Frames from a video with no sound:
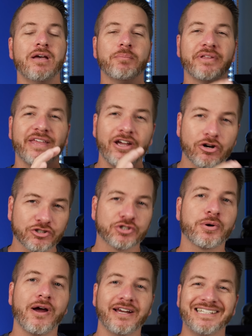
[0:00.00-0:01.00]
but they are
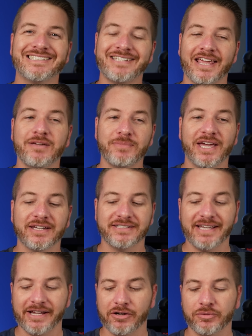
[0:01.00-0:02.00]
trying to tame that
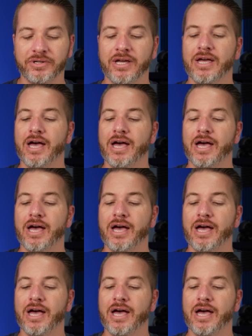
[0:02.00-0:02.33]
down